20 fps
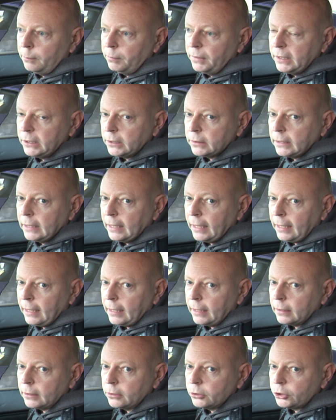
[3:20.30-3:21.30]
This
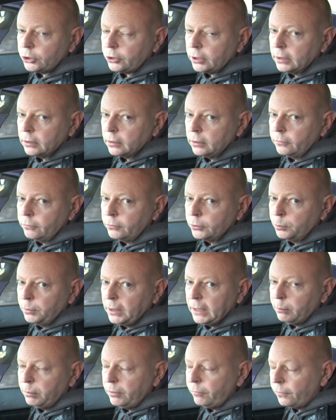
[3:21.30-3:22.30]
car, strangely enough, was
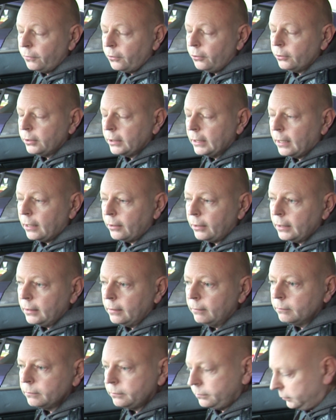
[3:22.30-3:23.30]
made before the
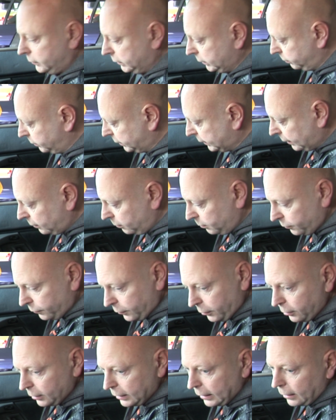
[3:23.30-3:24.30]
R8. This was out
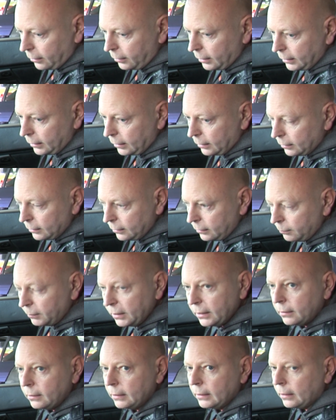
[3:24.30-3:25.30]
before the R8, and then they
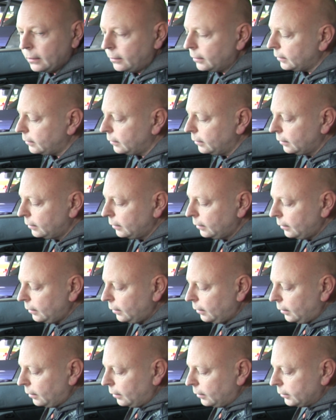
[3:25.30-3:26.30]
made the
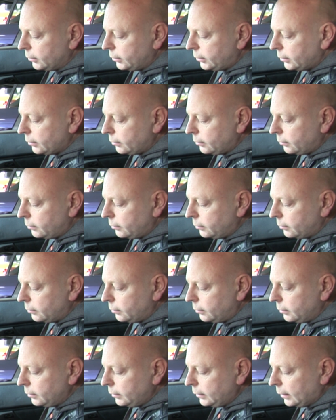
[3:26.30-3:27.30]
R8. So
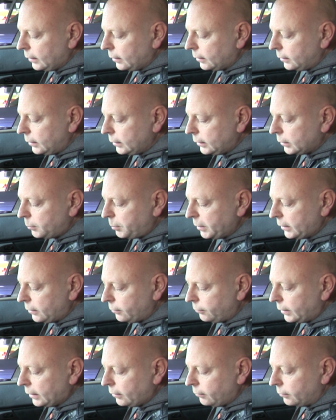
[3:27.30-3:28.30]
yeah, this has been
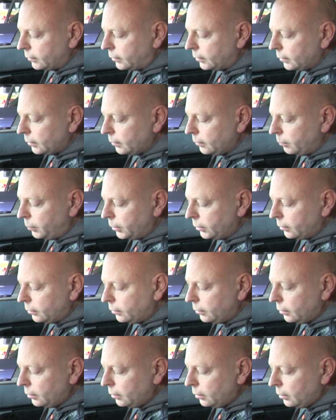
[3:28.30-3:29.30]
around, but
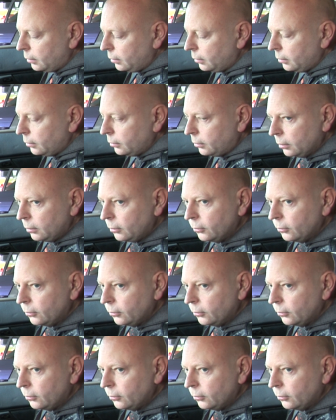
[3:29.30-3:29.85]
the